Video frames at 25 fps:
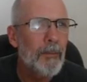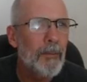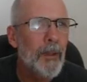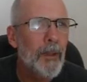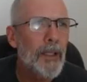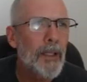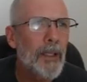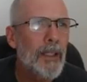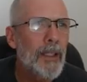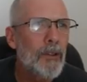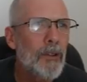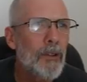
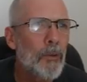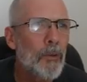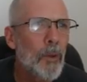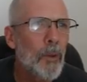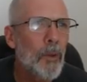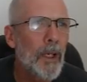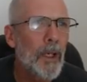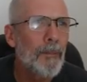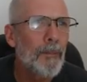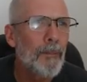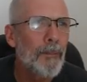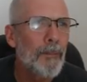Page
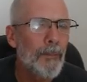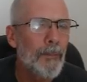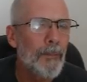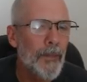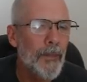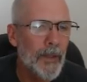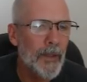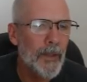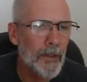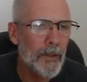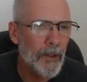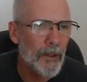
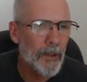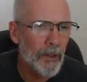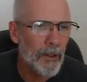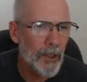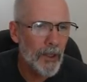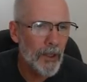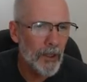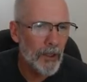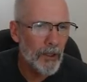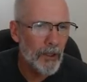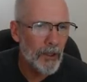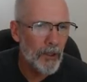1, let's have
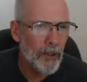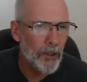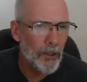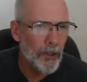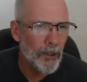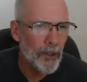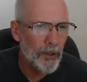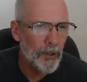a look.